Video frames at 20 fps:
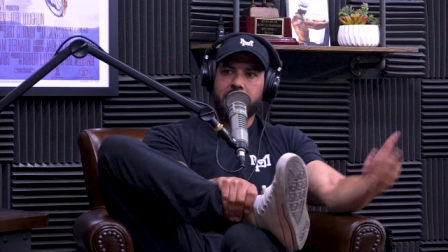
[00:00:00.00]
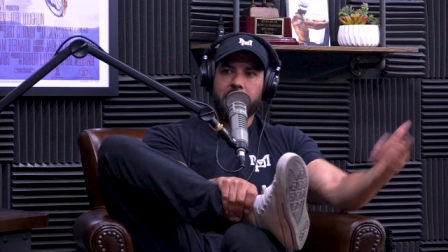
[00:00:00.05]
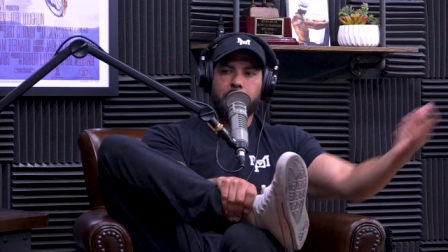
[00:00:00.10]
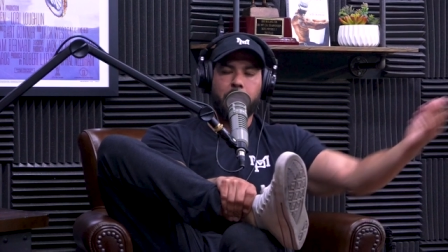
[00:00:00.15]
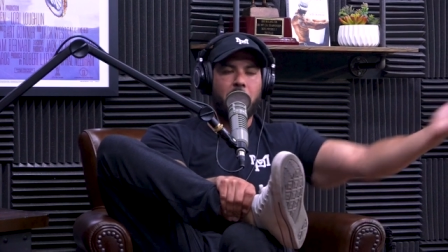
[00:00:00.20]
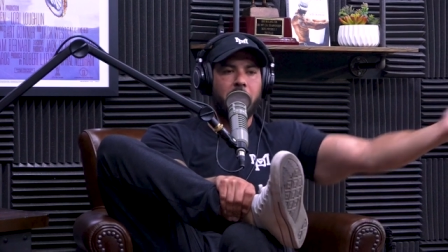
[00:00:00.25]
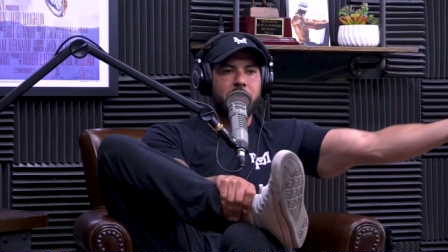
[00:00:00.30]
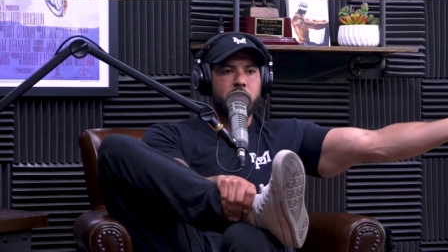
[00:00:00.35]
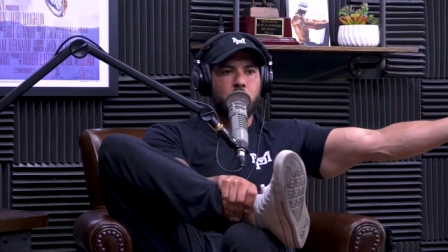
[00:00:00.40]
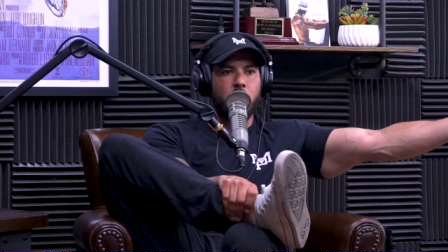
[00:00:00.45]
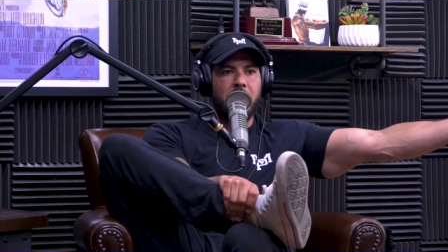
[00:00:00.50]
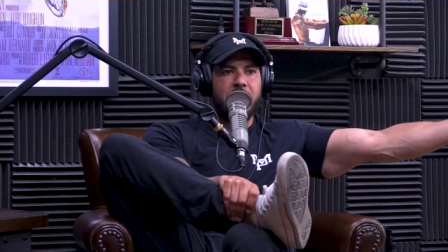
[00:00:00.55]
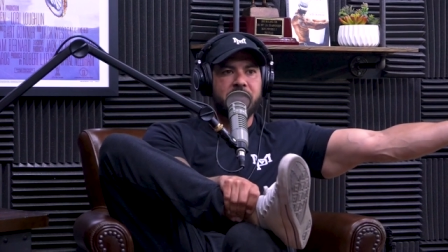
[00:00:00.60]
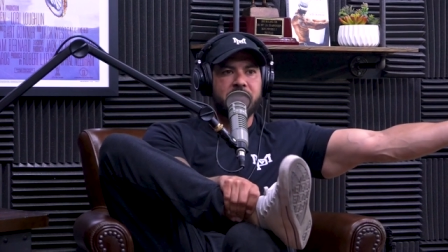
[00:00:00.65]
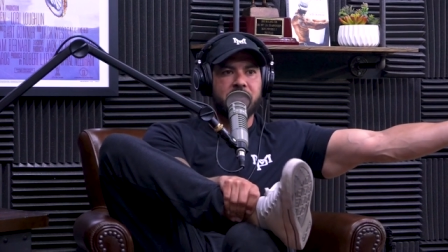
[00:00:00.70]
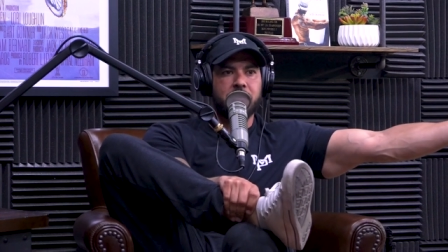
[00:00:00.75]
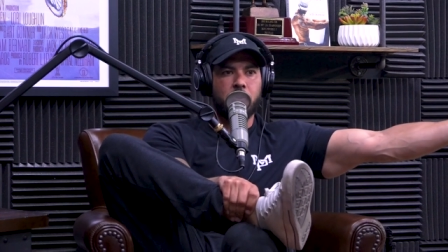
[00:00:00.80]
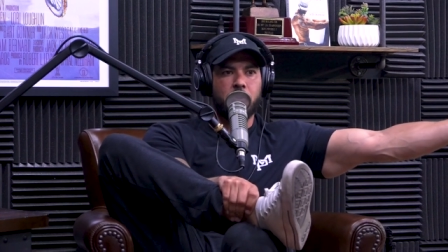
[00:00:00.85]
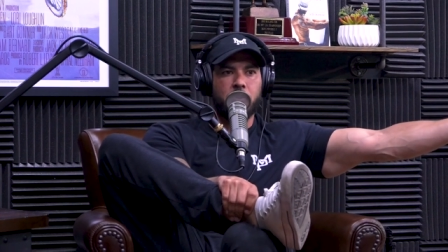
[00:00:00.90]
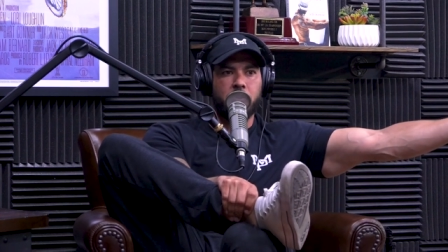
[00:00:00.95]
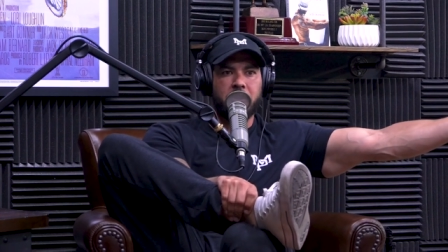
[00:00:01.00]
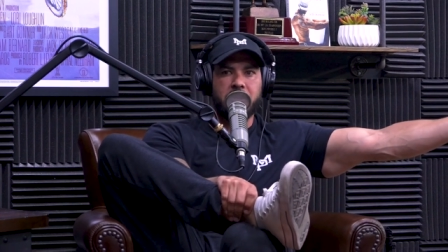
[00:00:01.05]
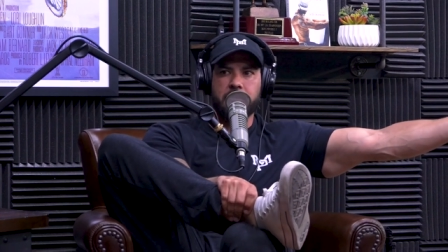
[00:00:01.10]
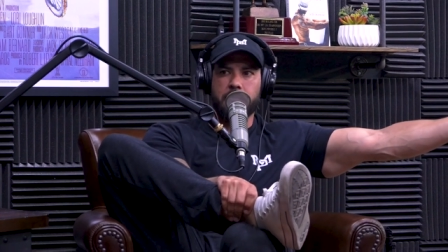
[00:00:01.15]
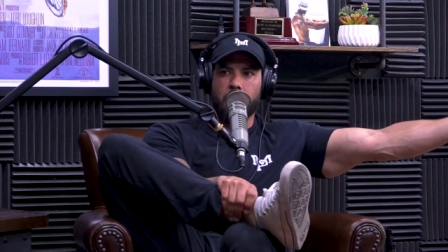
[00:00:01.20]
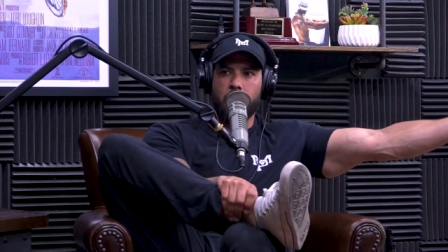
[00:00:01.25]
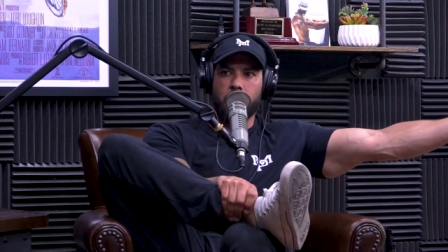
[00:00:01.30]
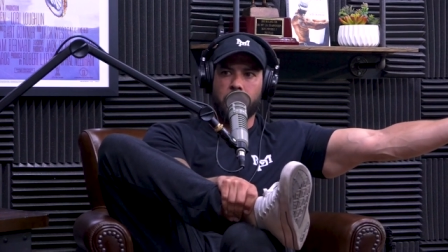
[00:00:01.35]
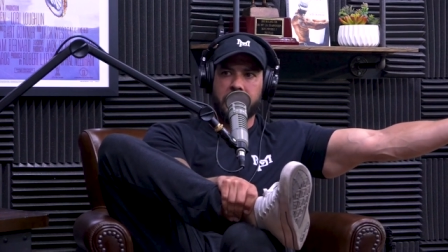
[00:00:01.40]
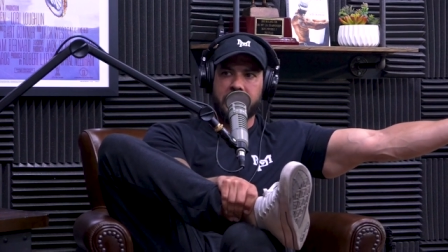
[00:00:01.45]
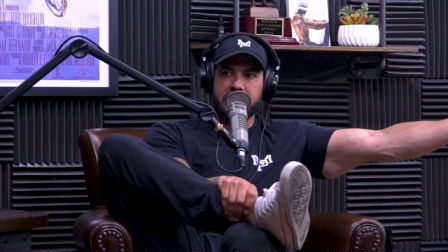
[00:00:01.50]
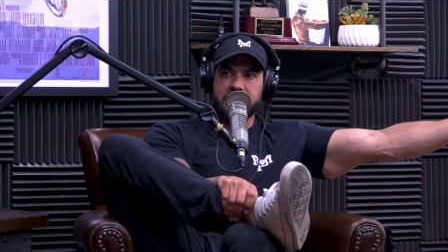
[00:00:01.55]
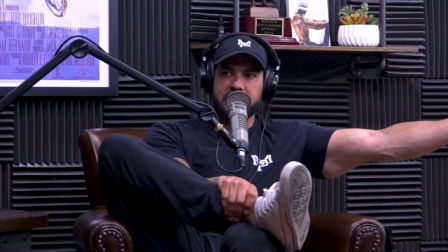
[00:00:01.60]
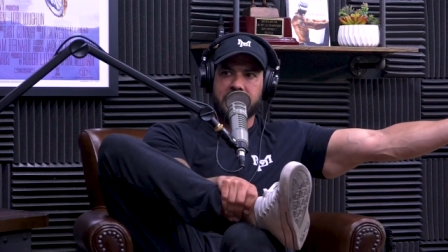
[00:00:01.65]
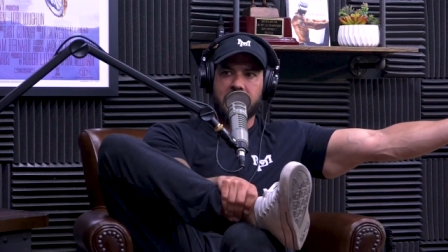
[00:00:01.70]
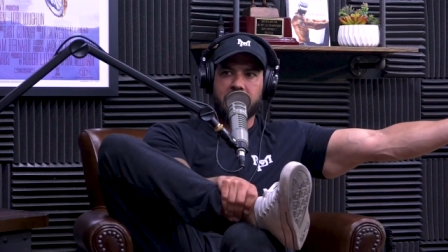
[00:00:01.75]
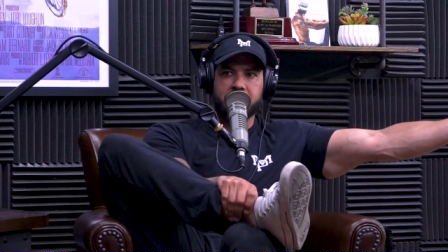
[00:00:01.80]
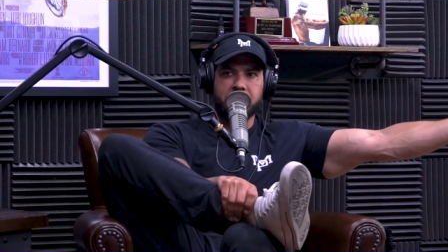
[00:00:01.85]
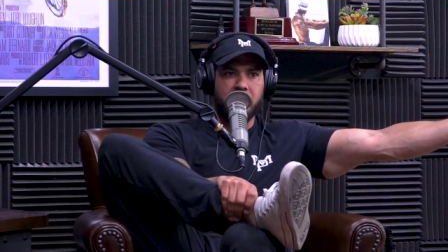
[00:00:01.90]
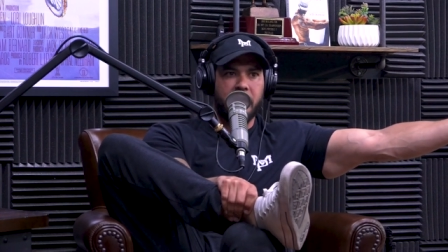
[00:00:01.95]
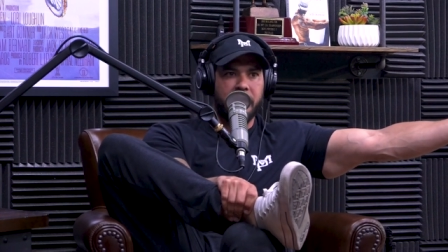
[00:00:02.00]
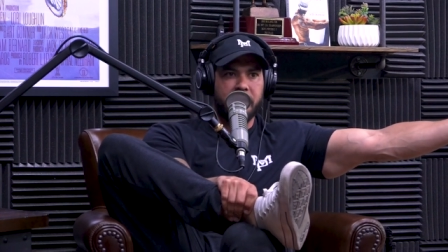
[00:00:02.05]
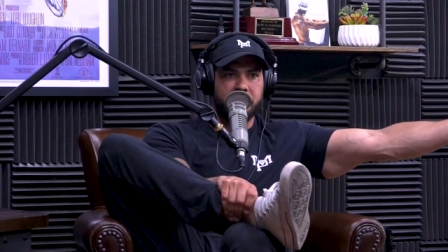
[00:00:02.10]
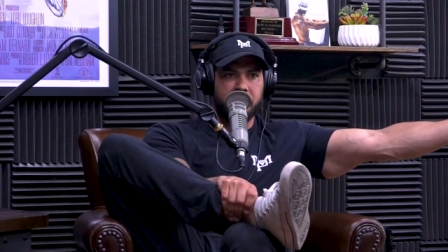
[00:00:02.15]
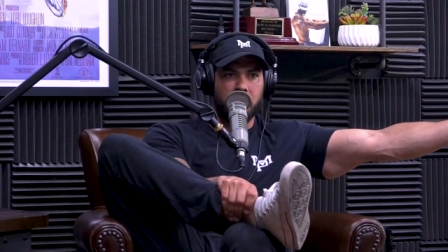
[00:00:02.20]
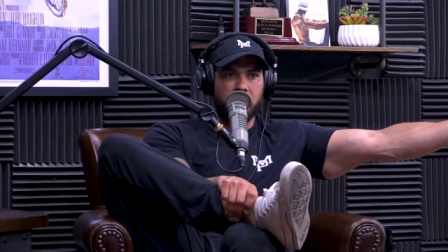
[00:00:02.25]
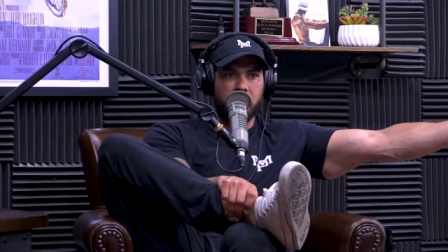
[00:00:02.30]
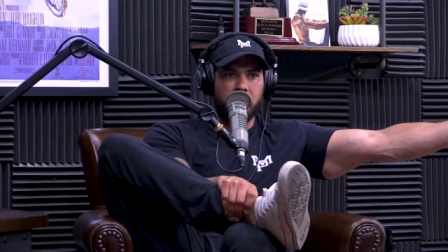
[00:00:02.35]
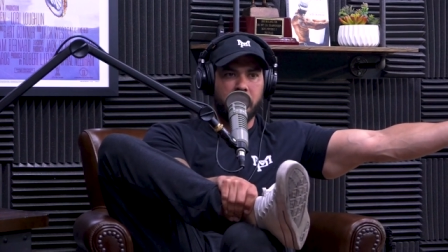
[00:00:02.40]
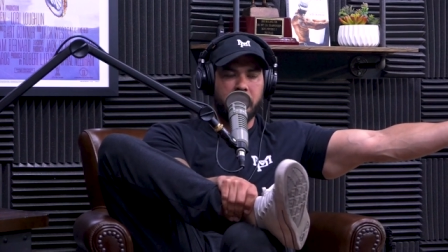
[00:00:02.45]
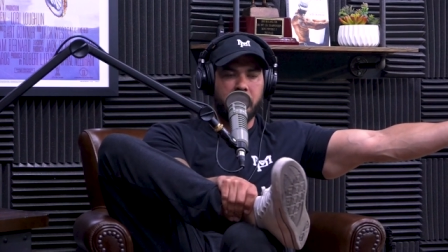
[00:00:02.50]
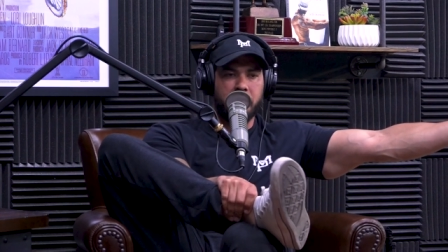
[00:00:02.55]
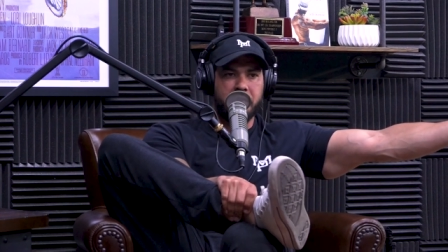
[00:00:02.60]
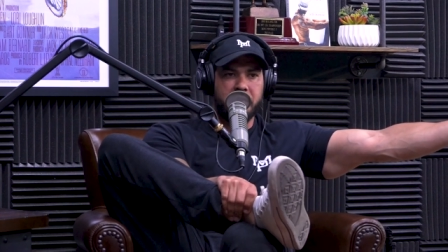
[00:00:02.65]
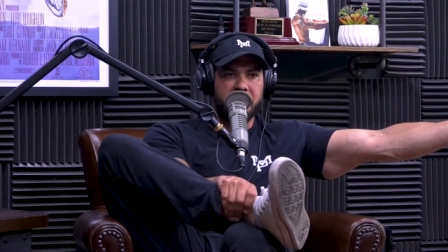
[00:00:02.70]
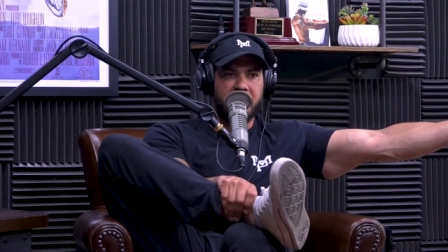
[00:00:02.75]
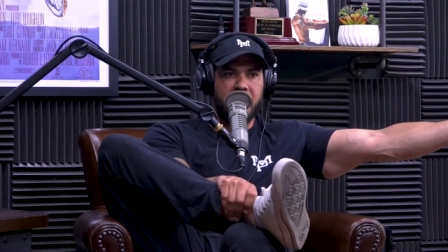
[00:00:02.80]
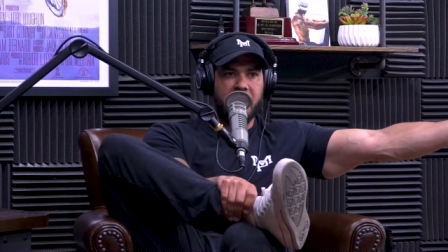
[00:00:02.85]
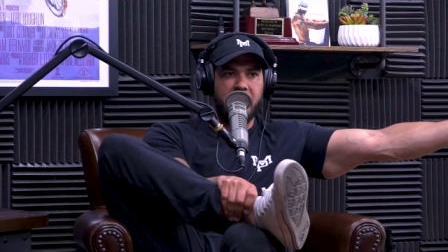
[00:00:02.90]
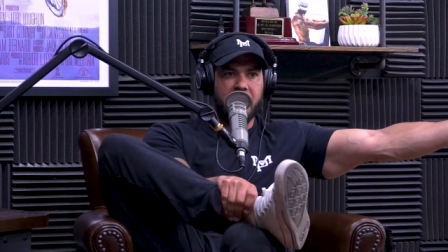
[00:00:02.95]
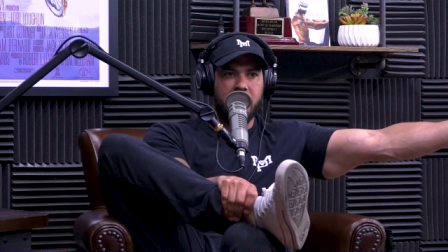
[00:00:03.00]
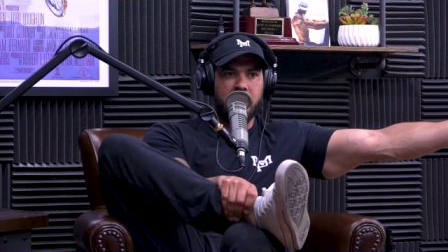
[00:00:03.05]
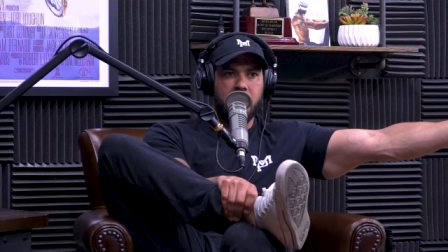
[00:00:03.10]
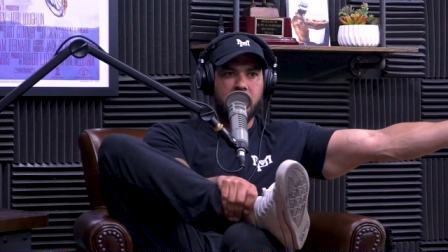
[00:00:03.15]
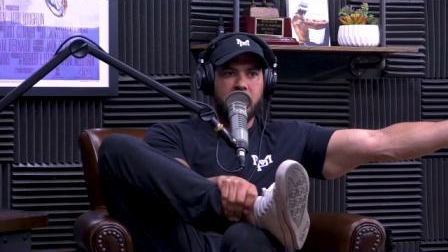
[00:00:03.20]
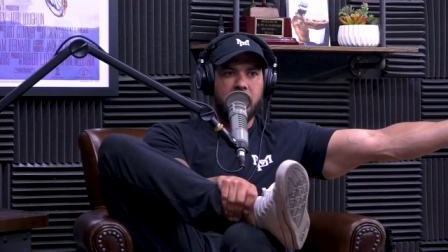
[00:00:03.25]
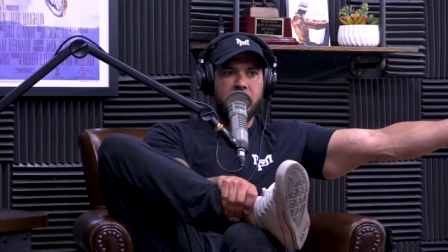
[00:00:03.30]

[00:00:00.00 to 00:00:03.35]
he yeah. probably trains it early in the morning, it sounds like so earlier in the day,